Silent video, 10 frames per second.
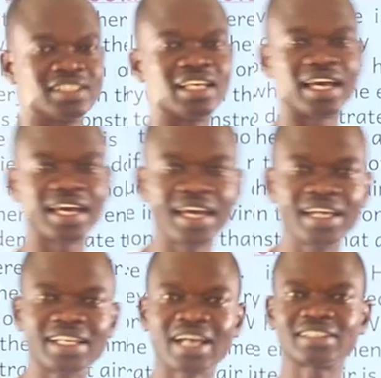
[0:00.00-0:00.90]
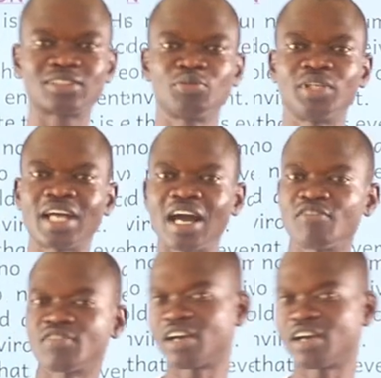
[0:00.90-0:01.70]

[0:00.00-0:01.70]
the air that we have